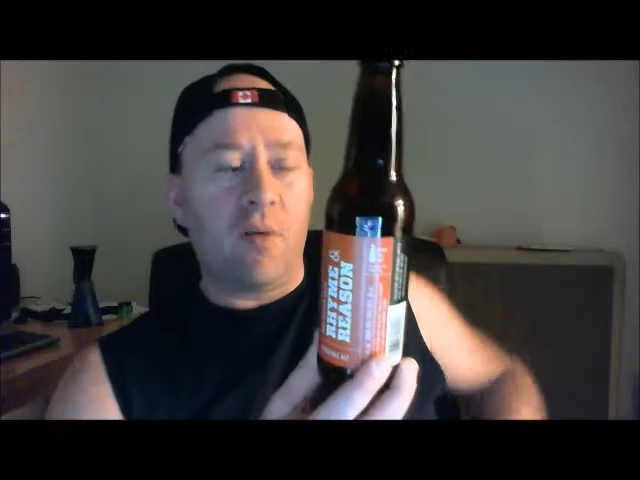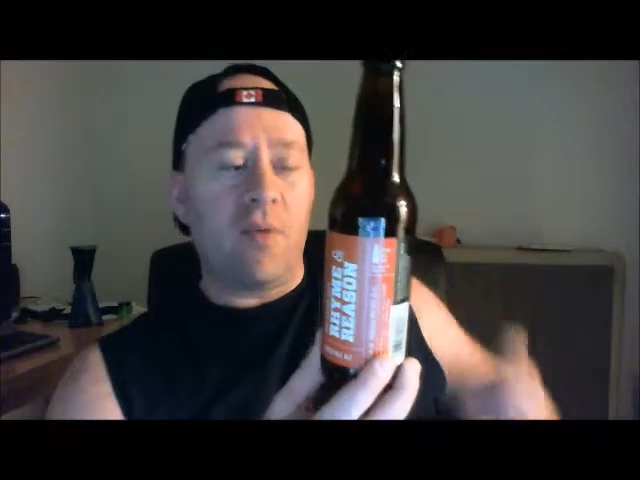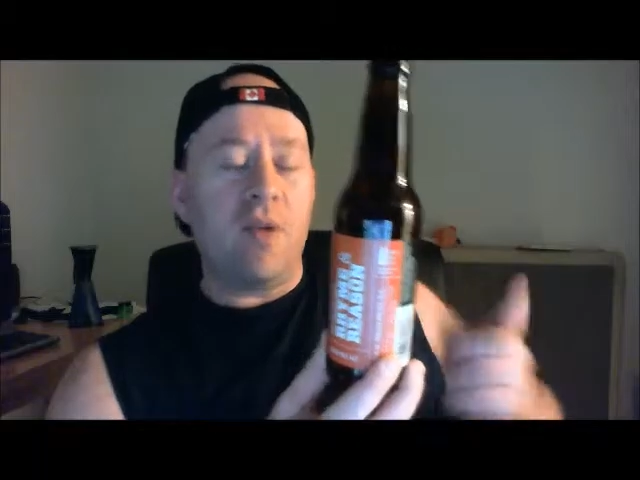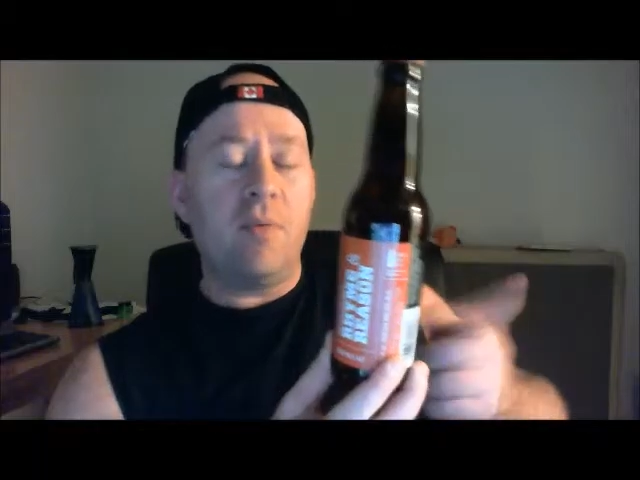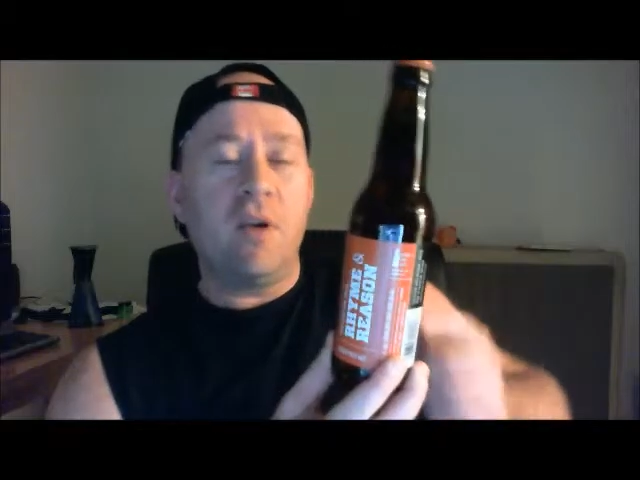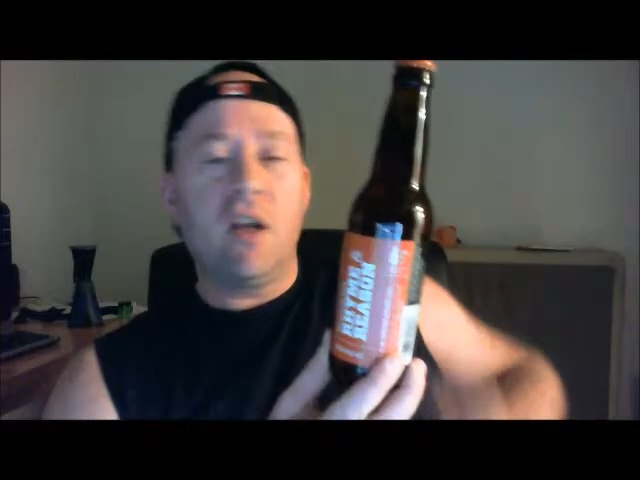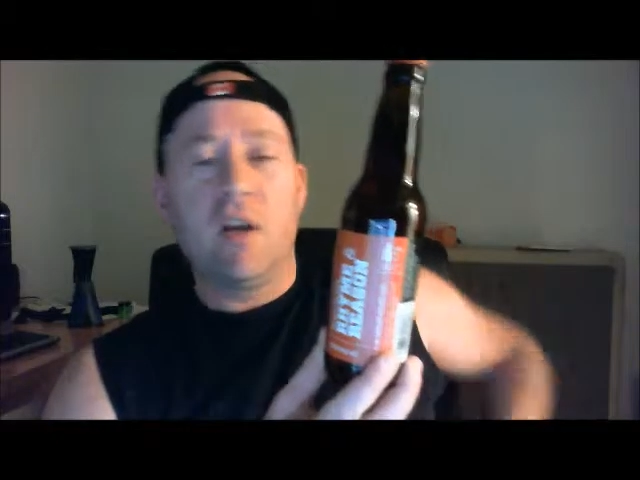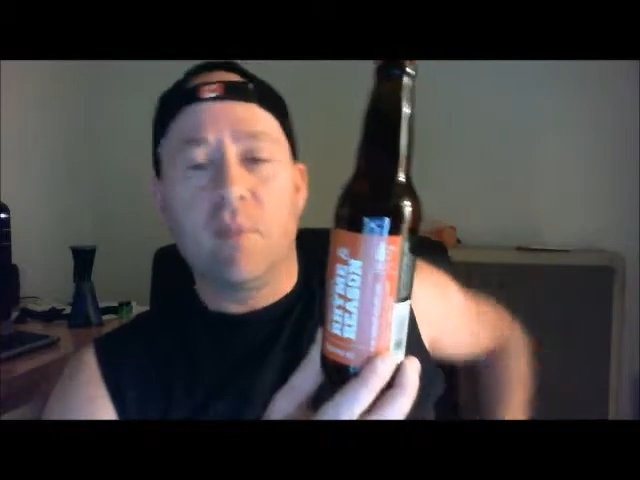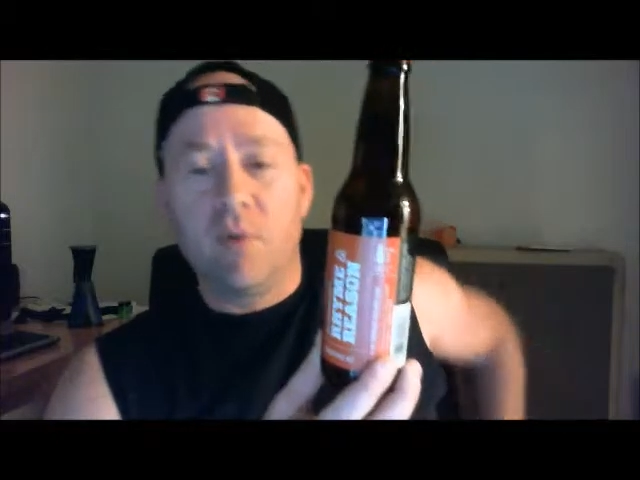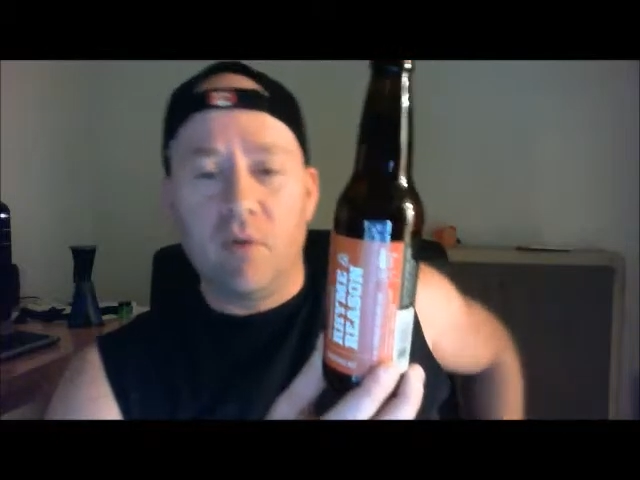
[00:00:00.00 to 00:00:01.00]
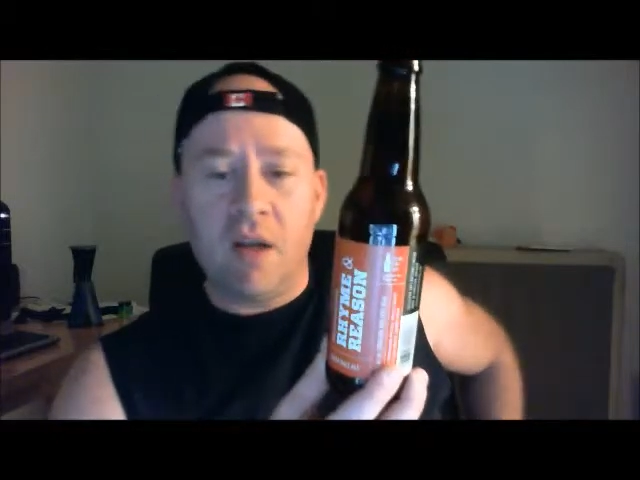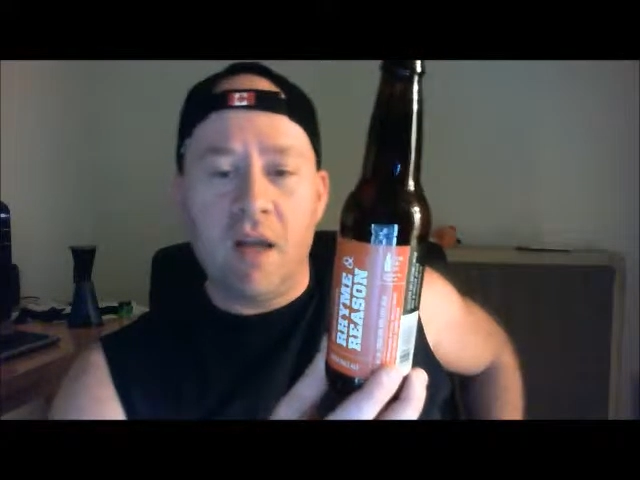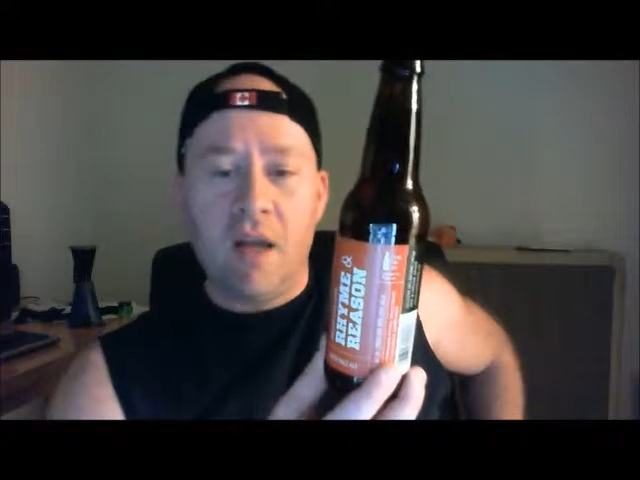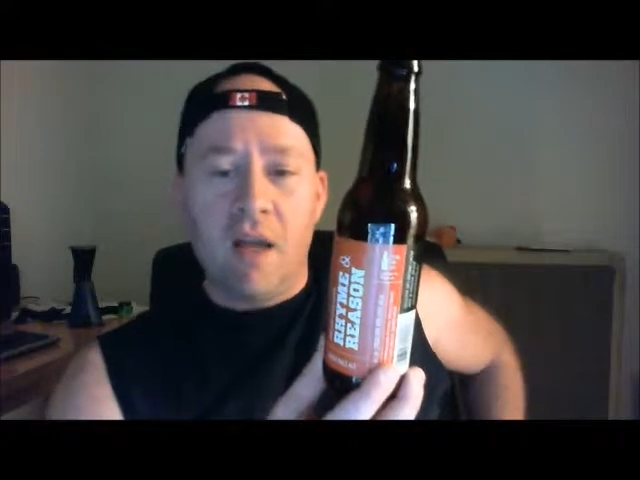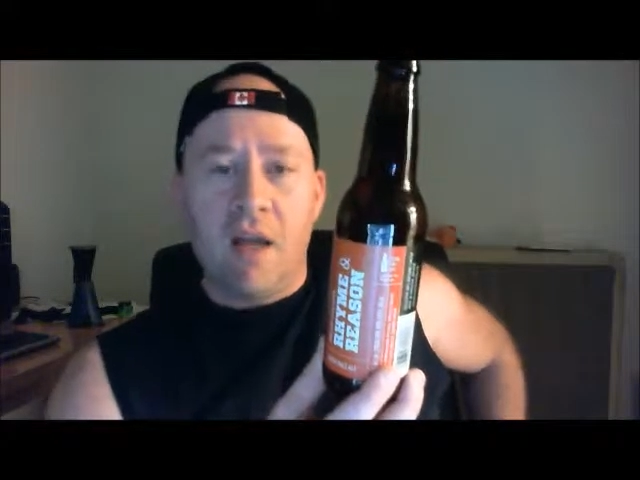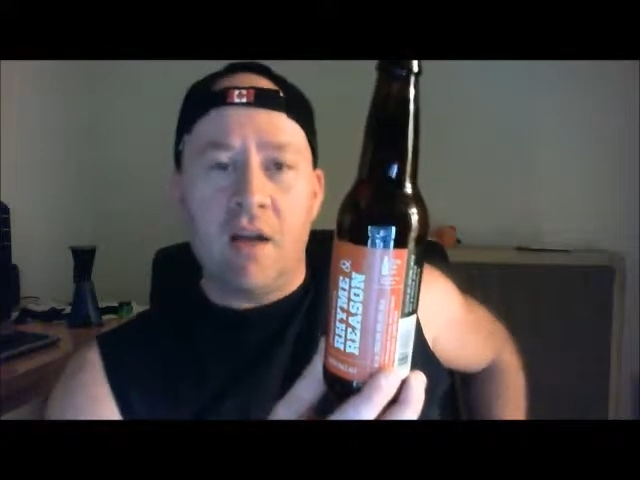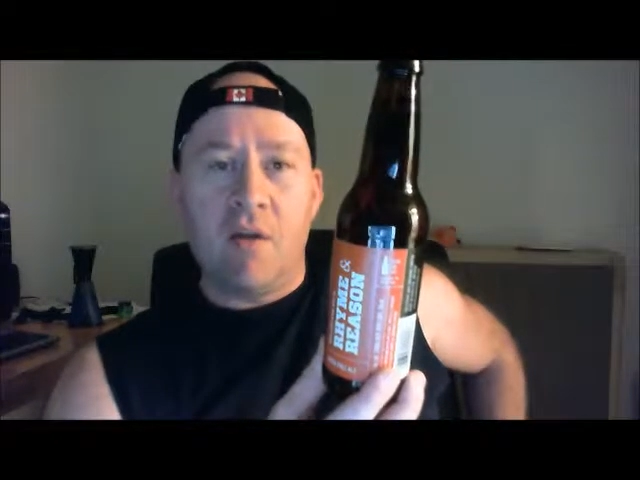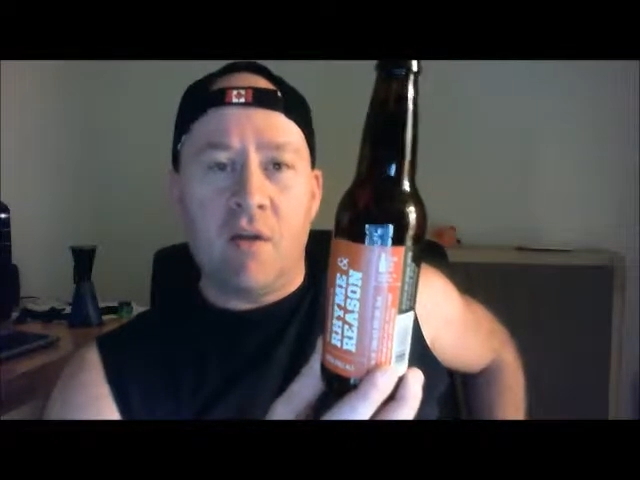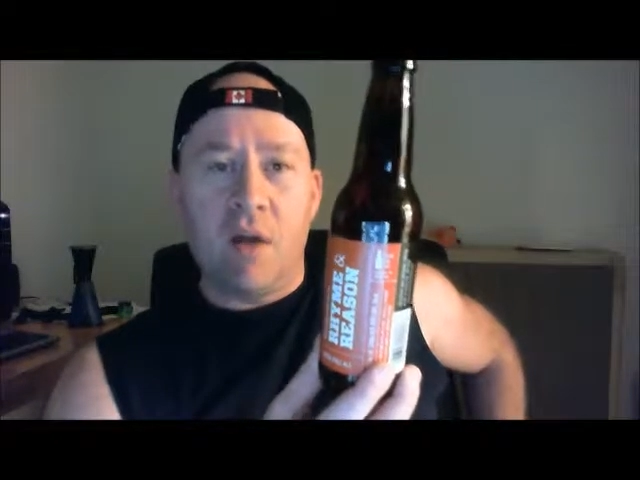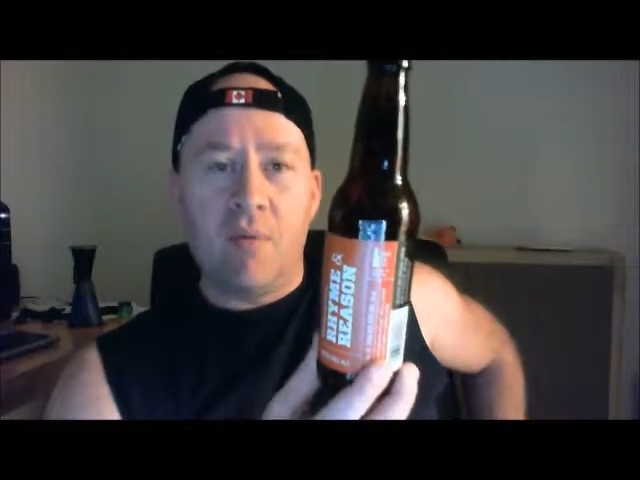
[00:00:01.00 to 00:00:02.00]
And this particular brewery is a
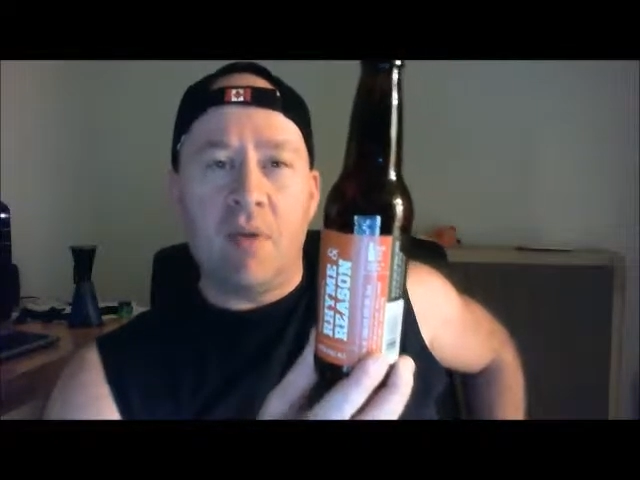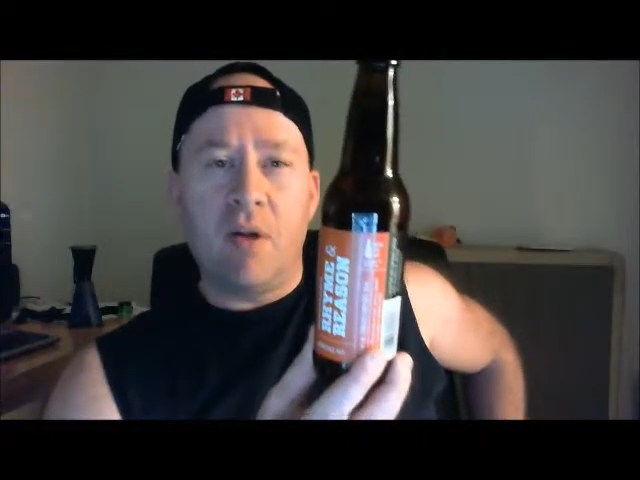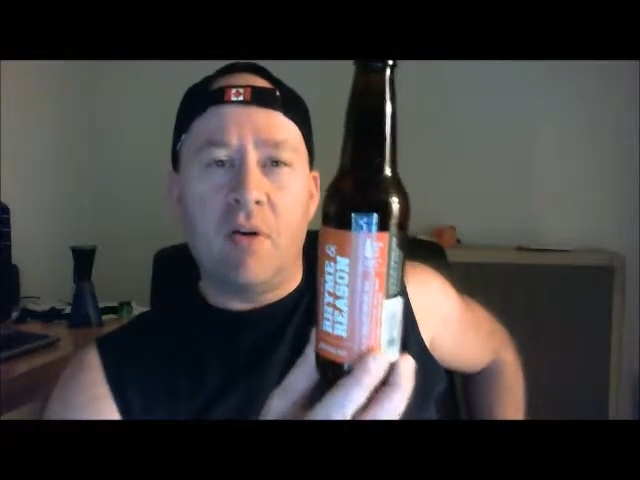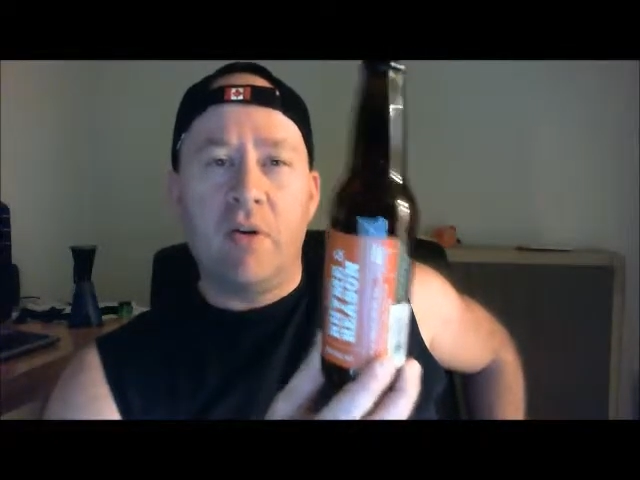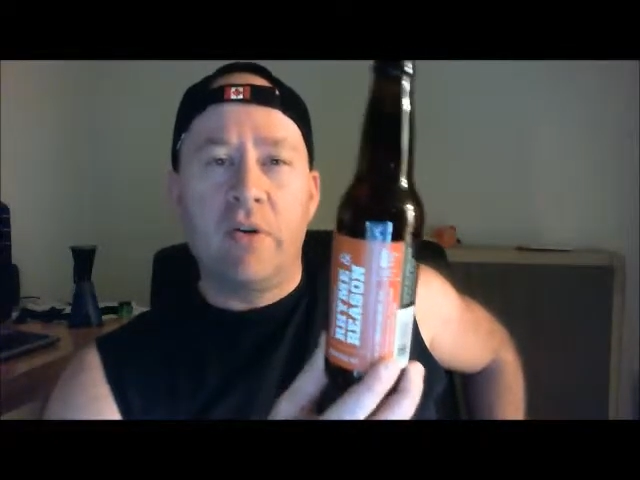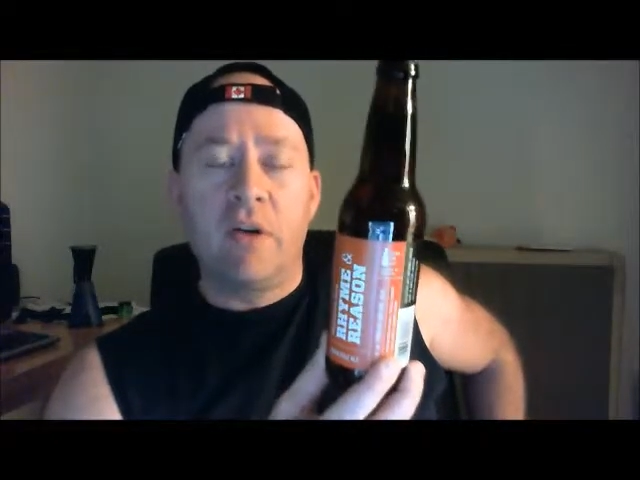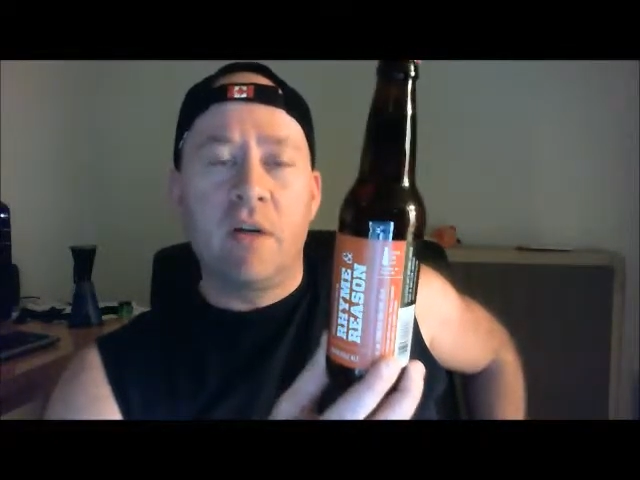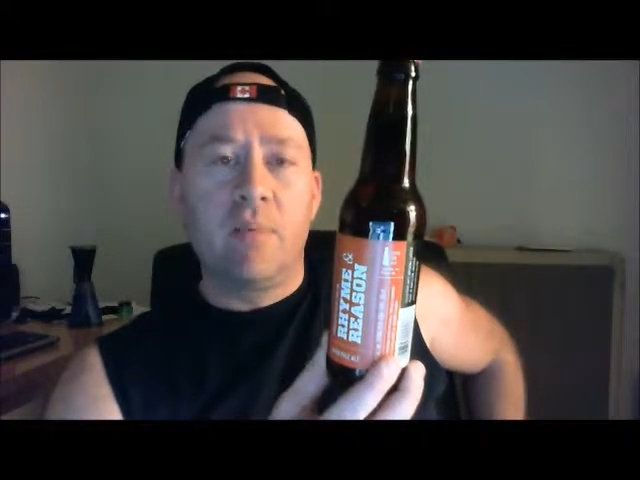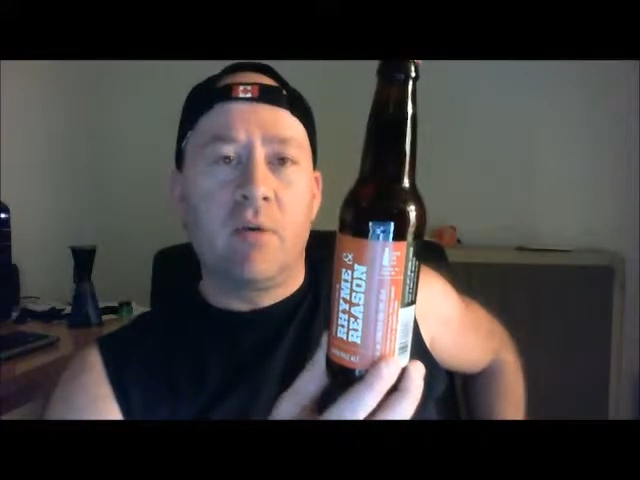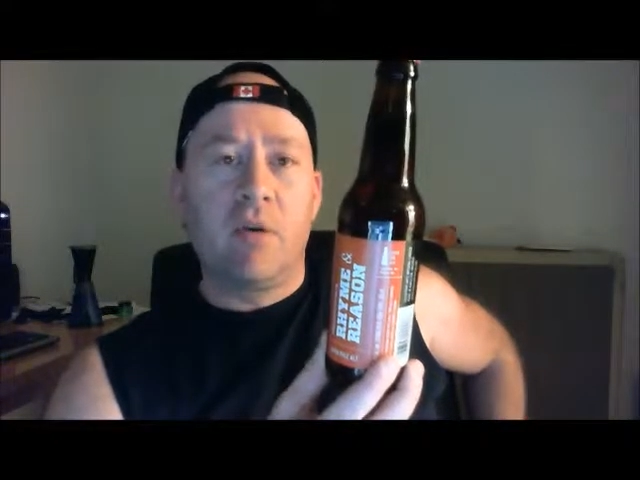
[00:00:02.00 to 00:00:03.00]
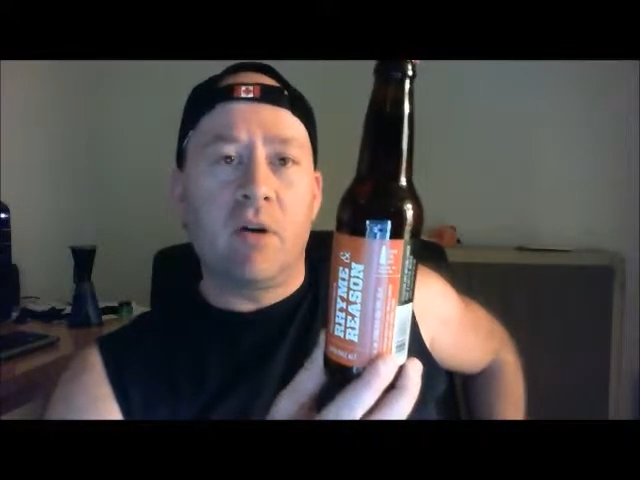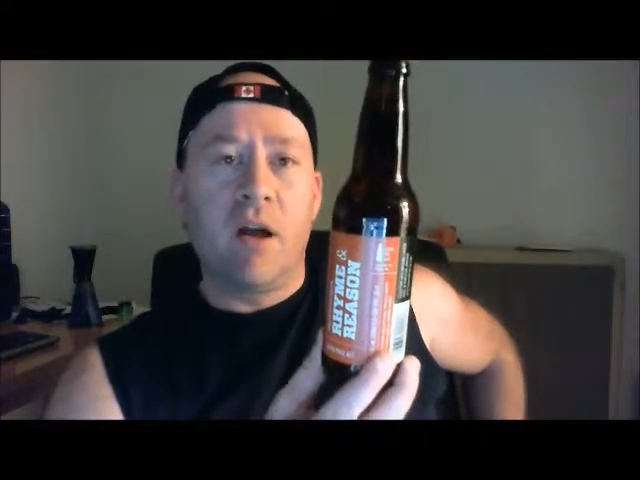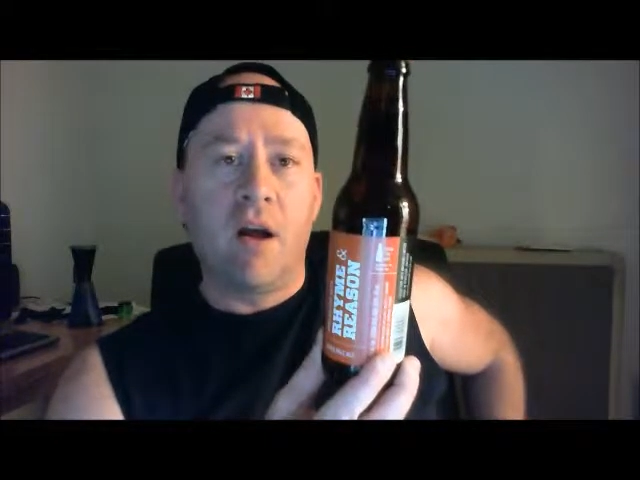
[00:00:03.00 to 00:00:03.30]
craft brewery, but they also support